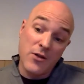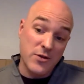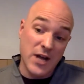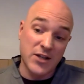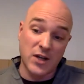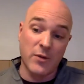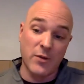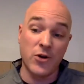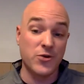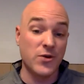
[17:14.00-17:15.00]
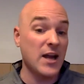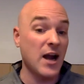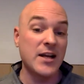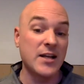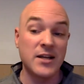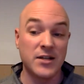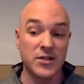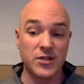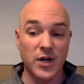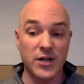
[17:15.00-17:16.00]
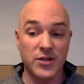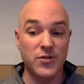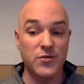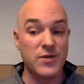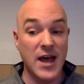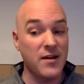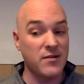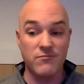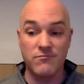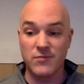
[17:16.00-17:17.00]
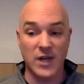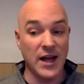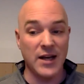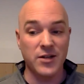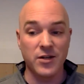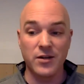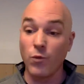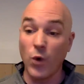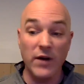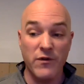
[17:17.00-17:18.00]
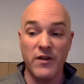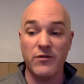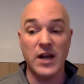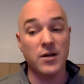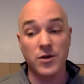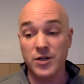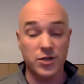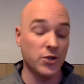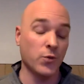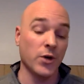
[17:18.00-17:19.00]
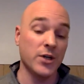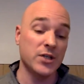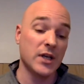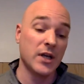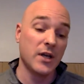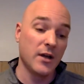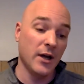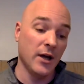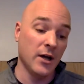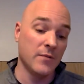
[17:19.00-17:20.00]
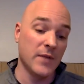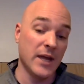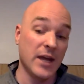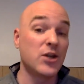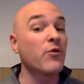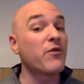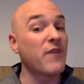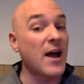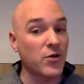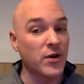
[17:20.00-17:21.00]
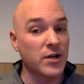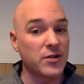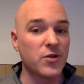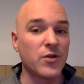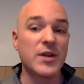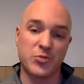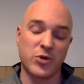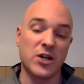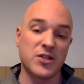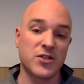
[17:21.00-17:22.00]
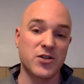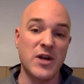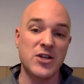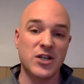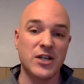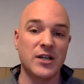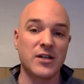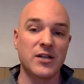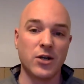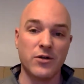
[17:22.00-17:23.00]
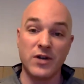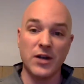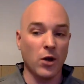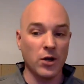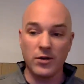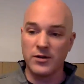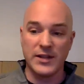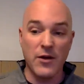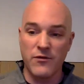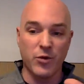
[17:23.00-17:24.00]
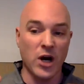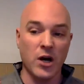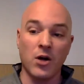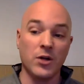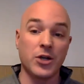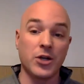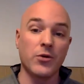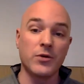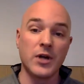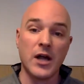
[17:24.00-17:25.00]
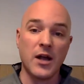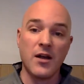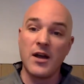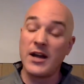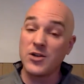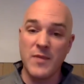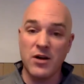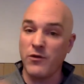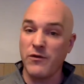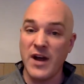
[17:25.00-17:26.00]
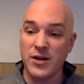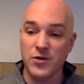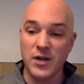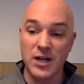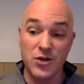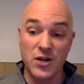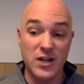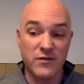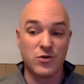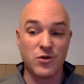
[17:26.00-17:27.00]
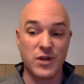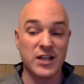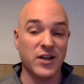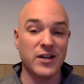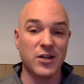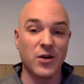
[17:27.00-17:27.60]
other nice thing about code is you get IDEs, right? So you get an editor, whatever your favorite editor is, just works, and you get refactoring. So in this process you're mentioning, you've got now you've brought it all into code, and now it's a matter of refactoring. And you can even do things like,